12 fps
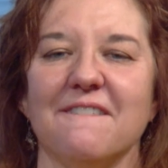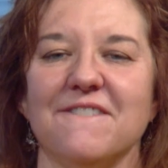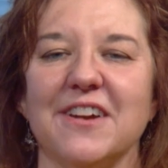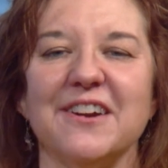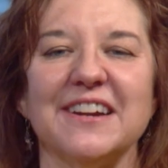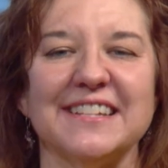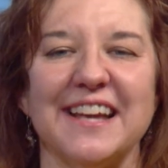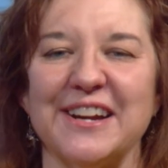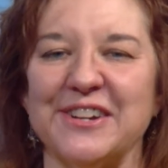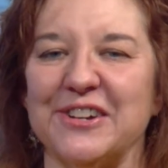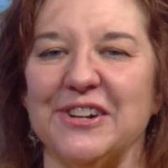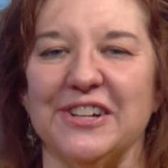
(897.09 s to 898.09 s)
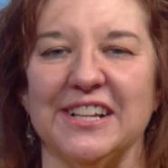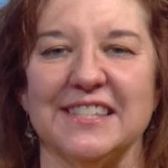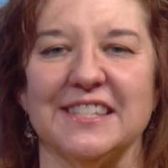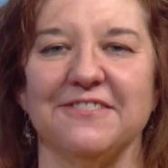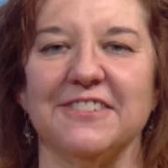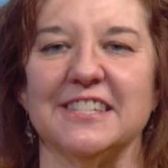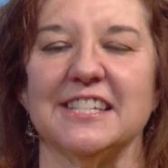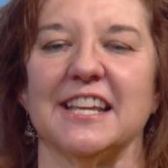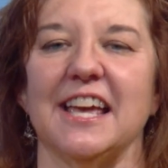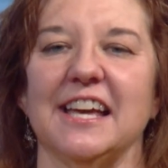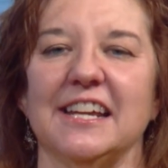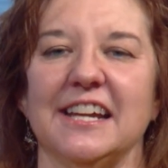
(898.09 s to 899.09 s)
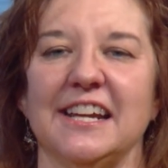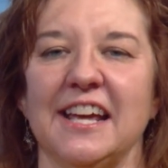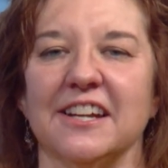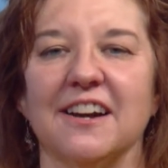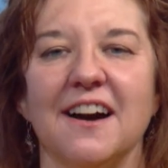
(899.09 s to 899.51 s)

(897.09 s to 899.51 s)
very technical and sophisticated and